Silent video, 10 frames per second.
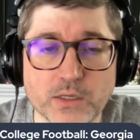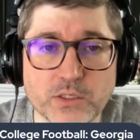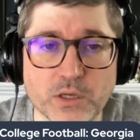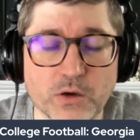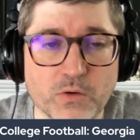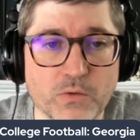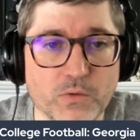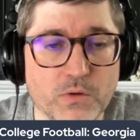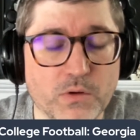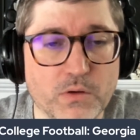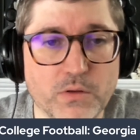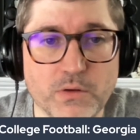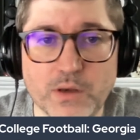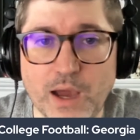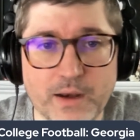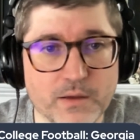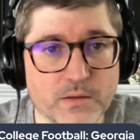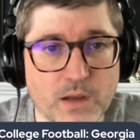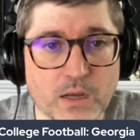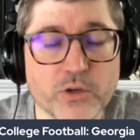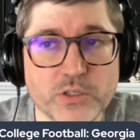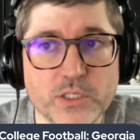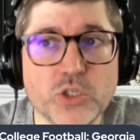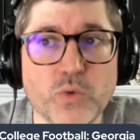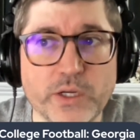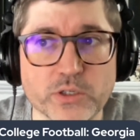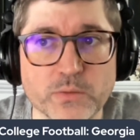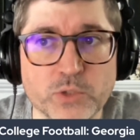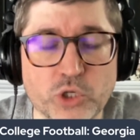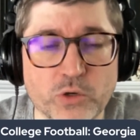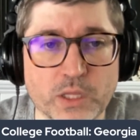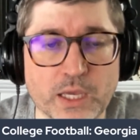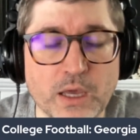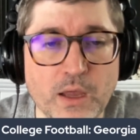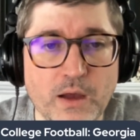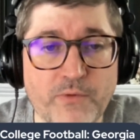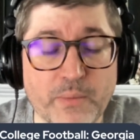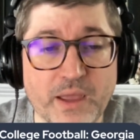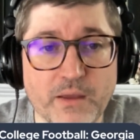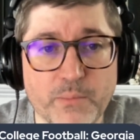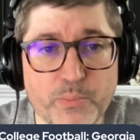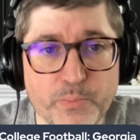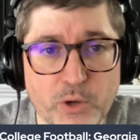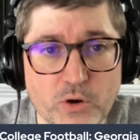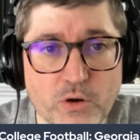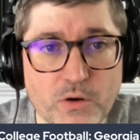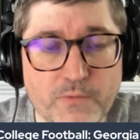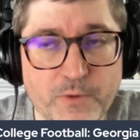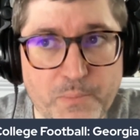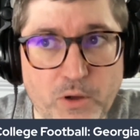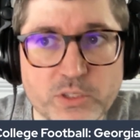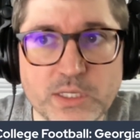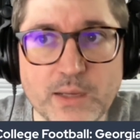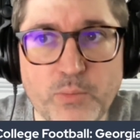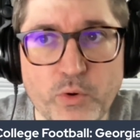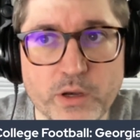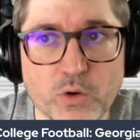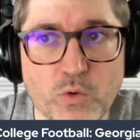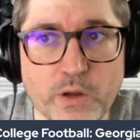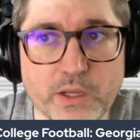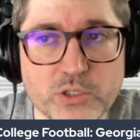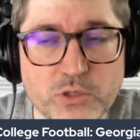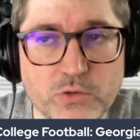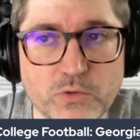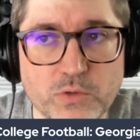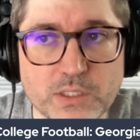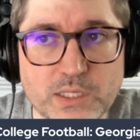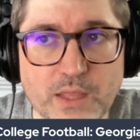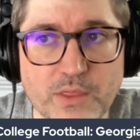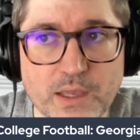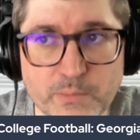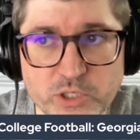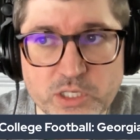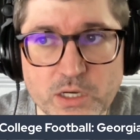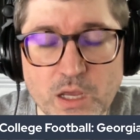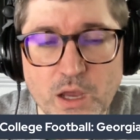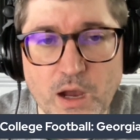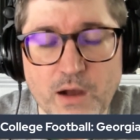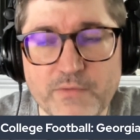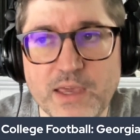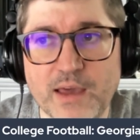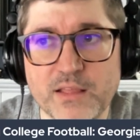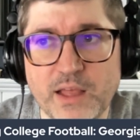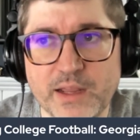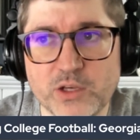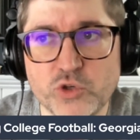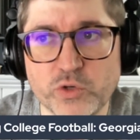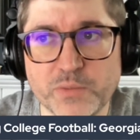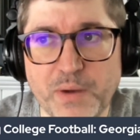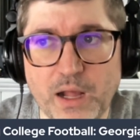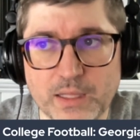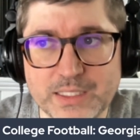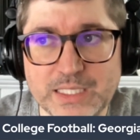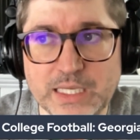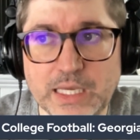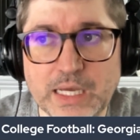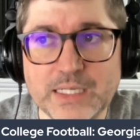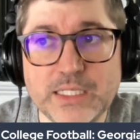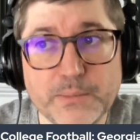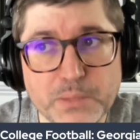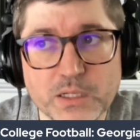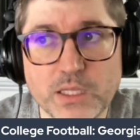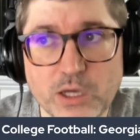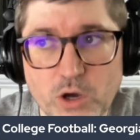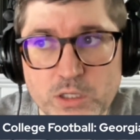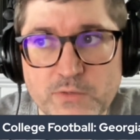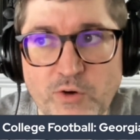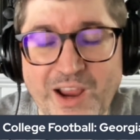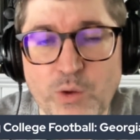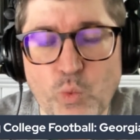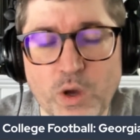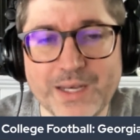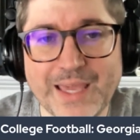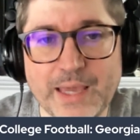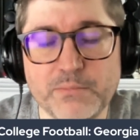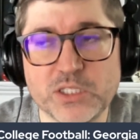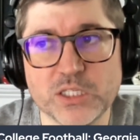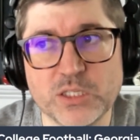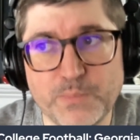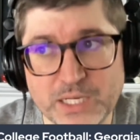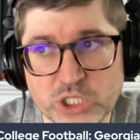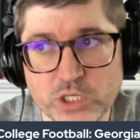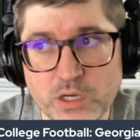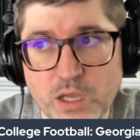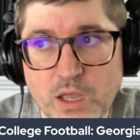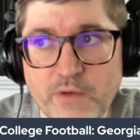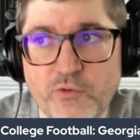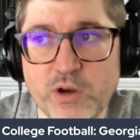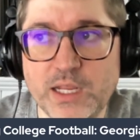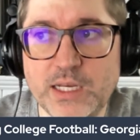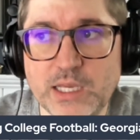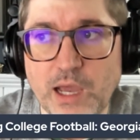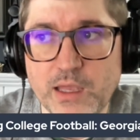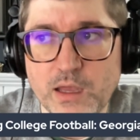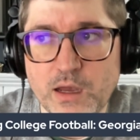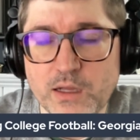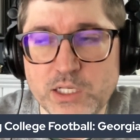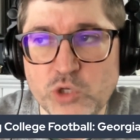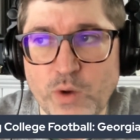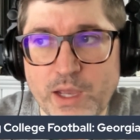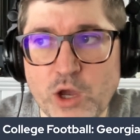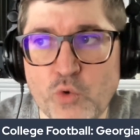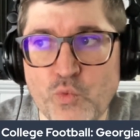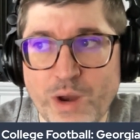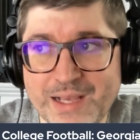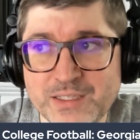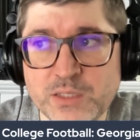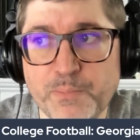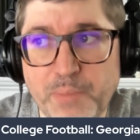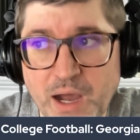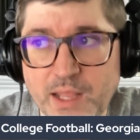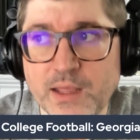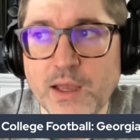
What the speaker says: So not a good situation, certainly, from a pure football standpoint, according to Seth Emerson of The Athletic, Georgia policy typically calls for a one-game suspension for any DUI arrest, but